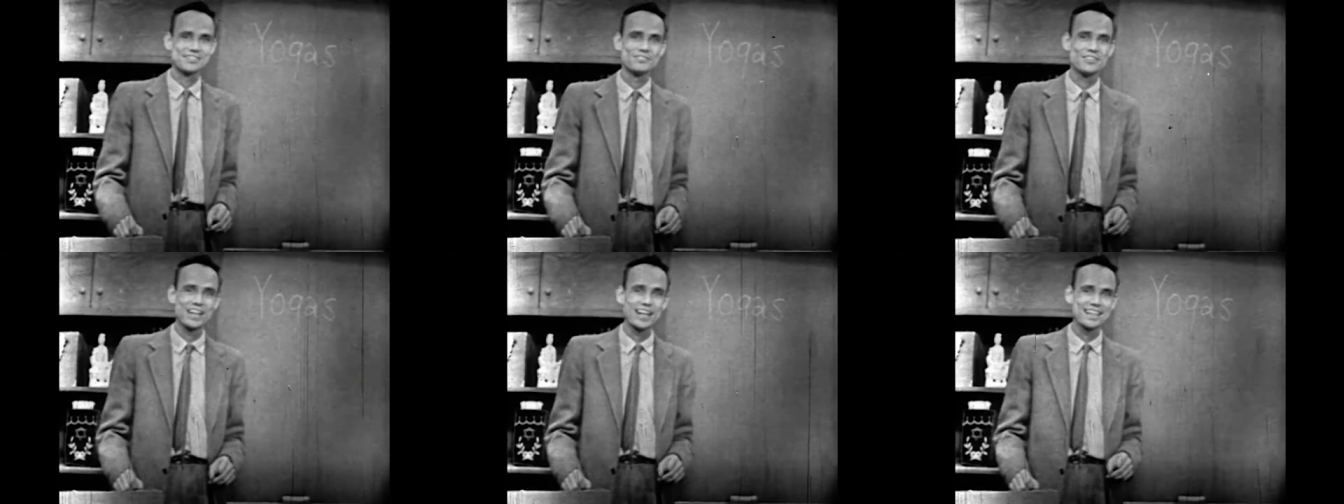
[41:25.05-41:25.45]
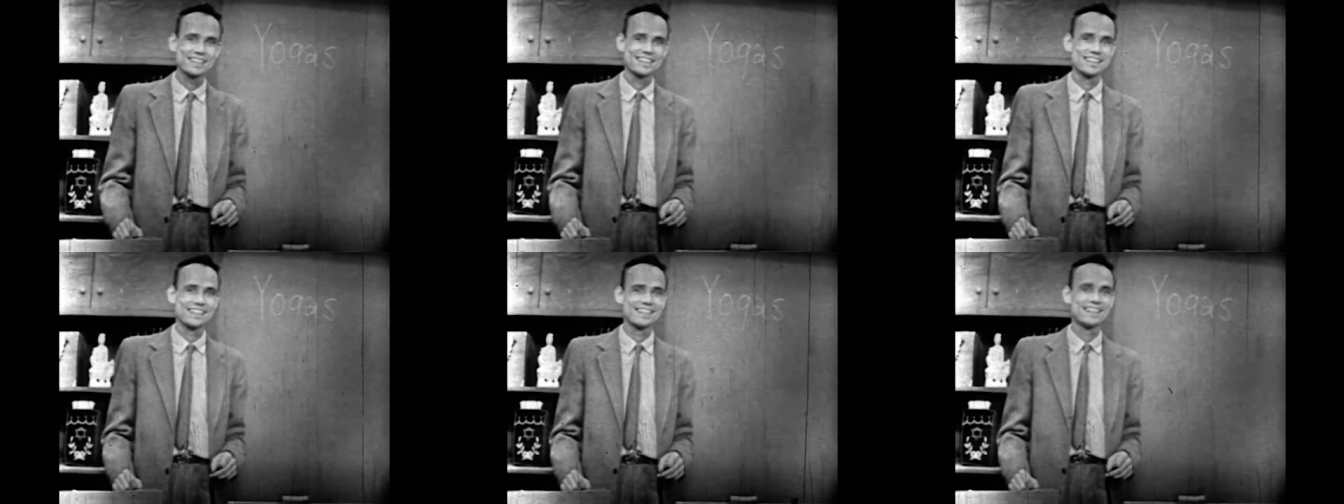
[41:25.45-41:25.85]
In
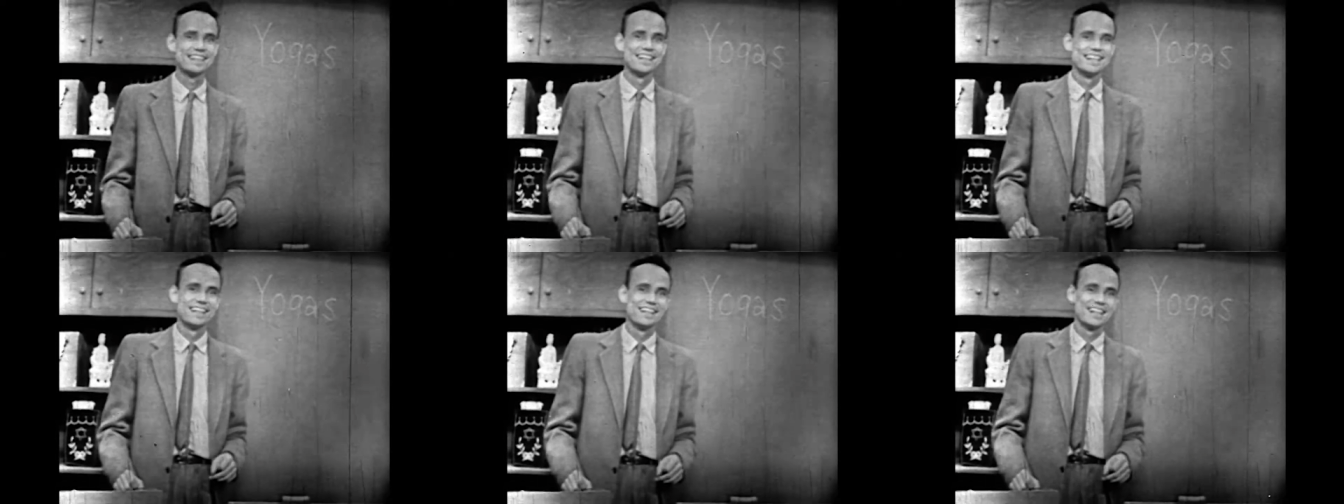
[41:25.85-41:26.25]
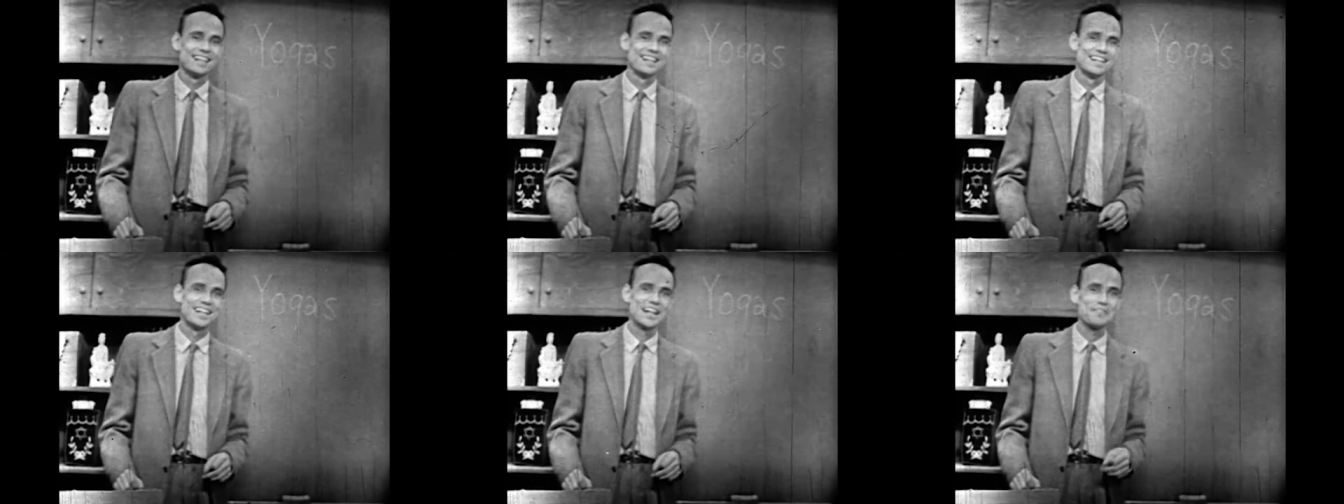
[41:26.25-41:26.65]
fact, uh,
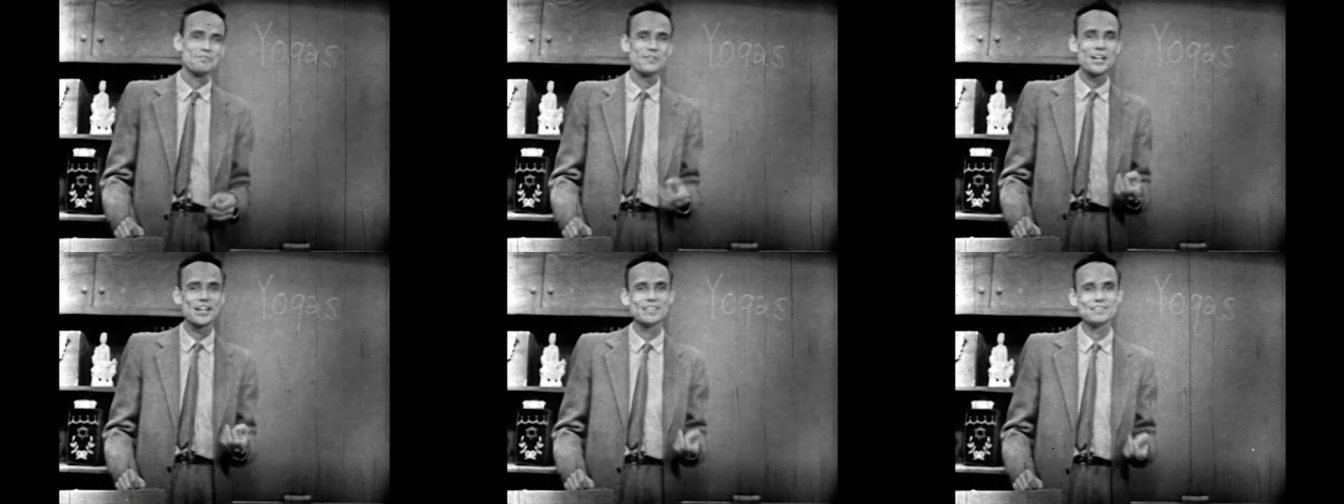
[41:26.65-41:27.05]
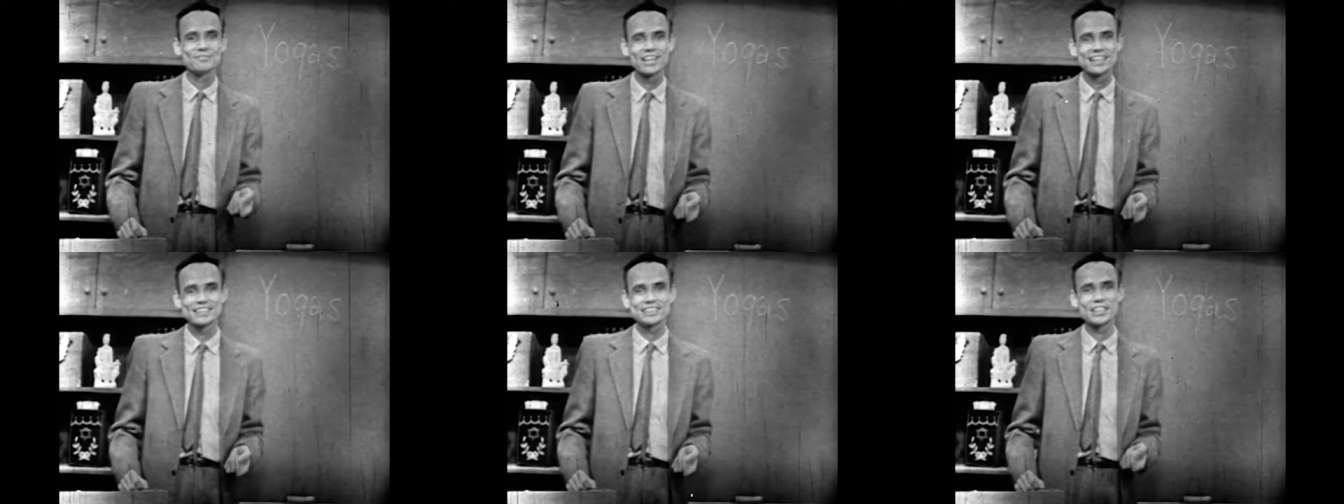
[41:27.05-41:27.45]
uh, I find
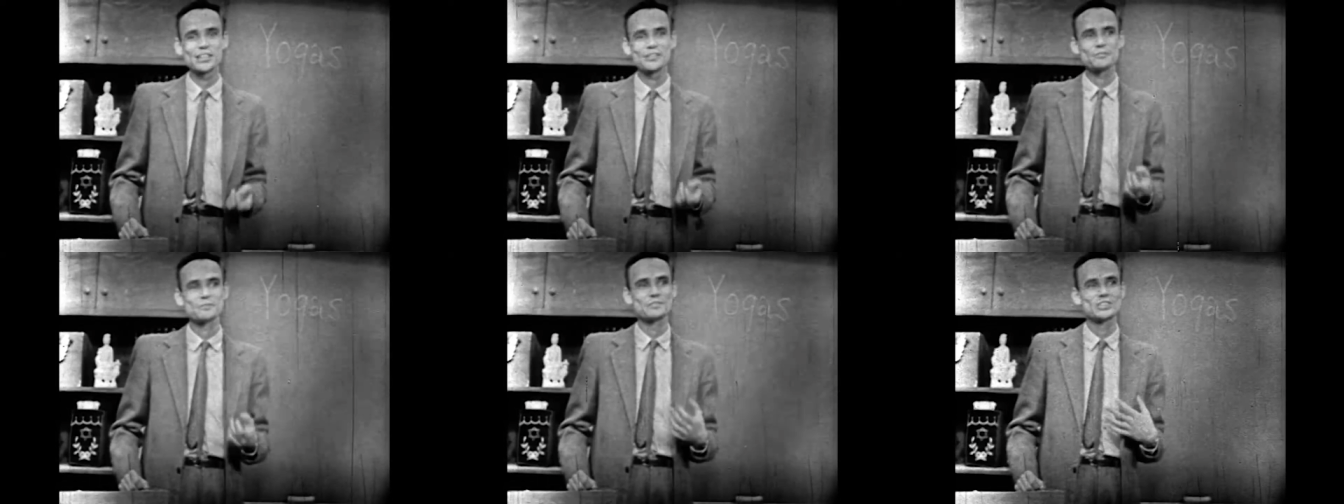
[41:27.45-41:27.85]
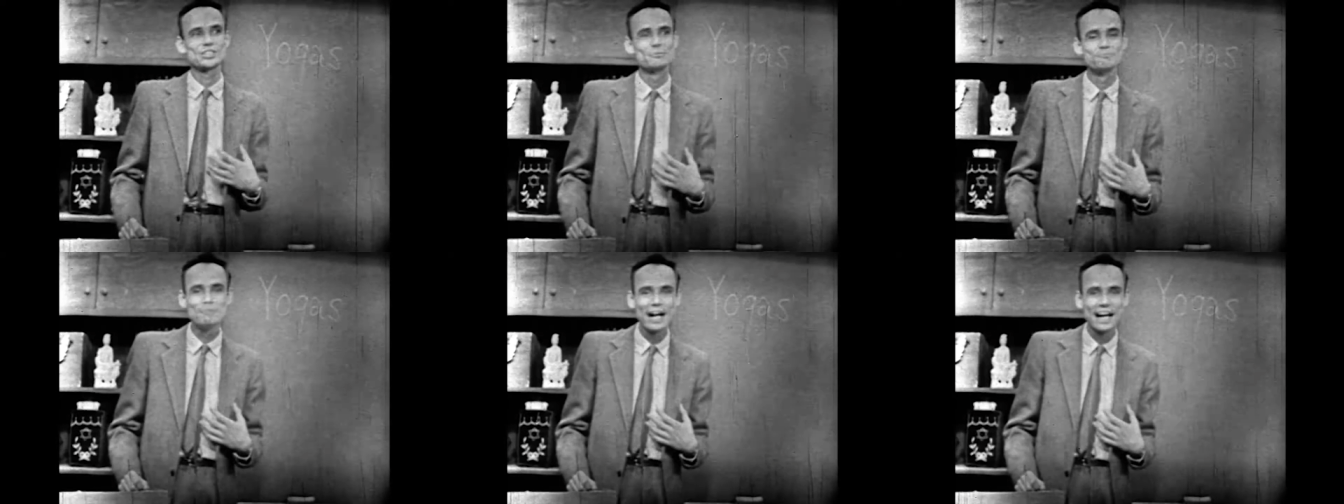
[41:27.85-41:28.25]
myself
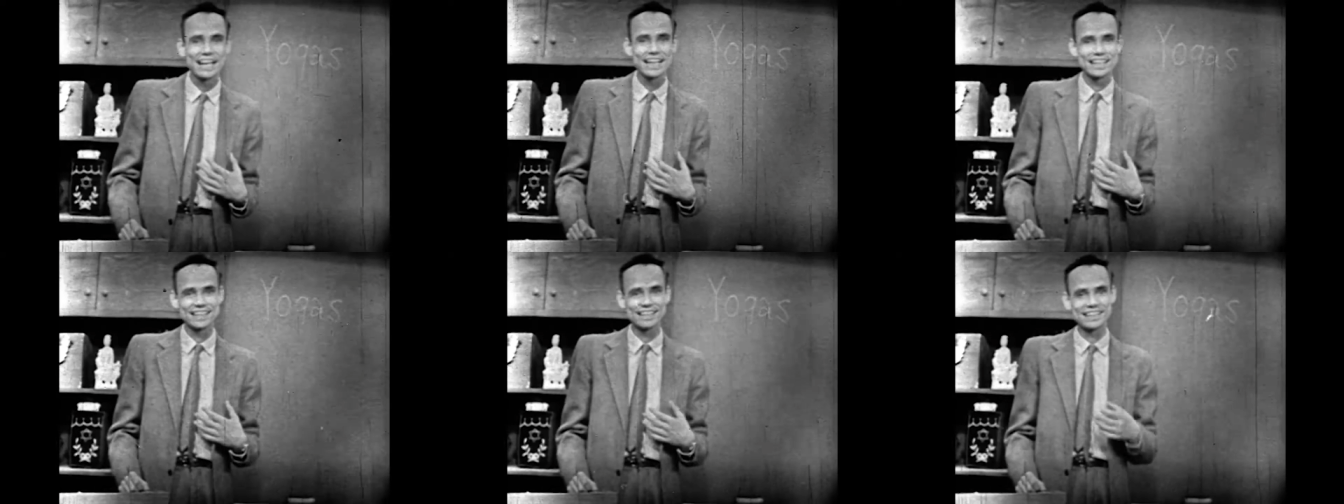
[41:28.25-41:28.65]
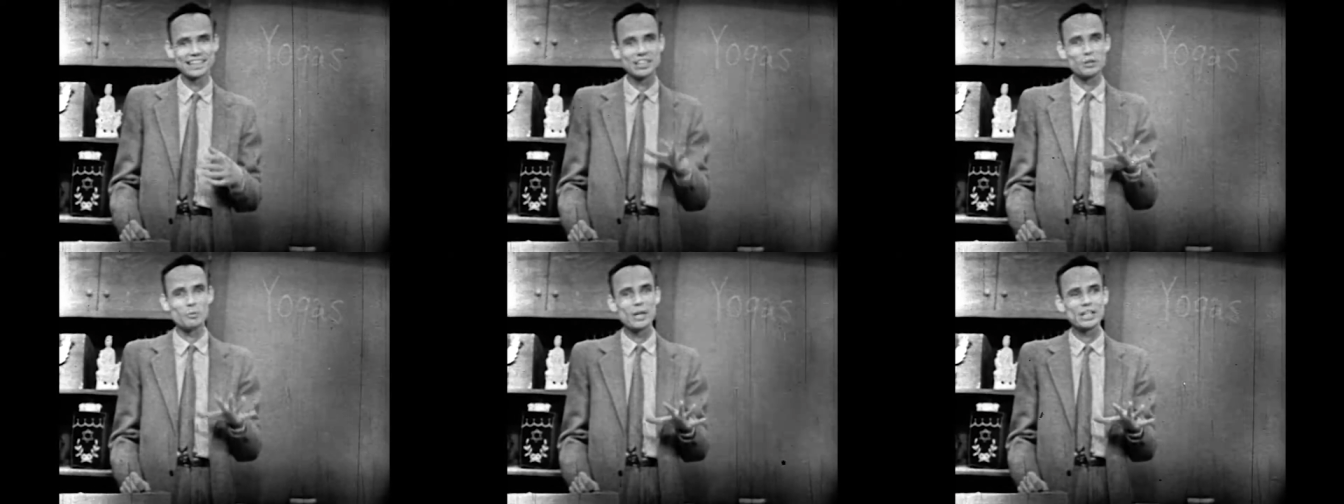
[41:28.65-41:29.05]
smiling
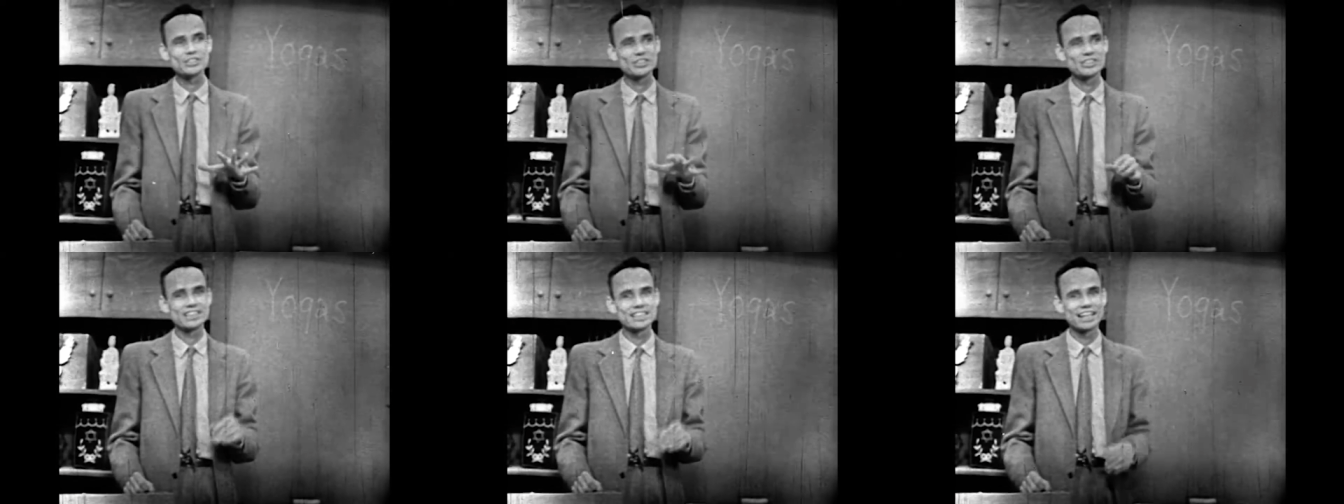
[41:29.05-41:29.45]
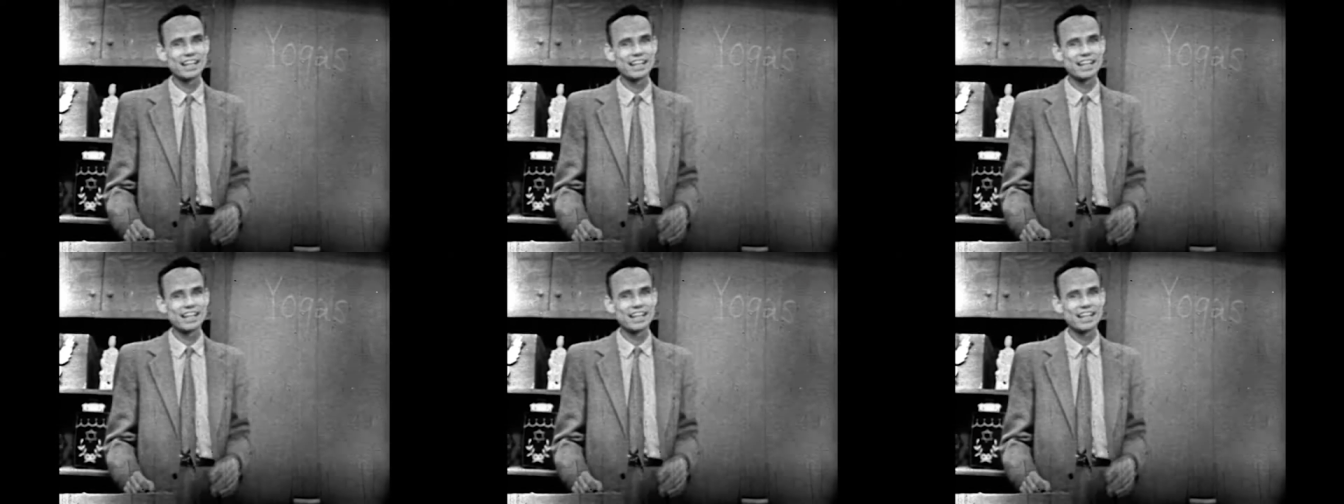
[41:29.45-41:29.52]
in a Western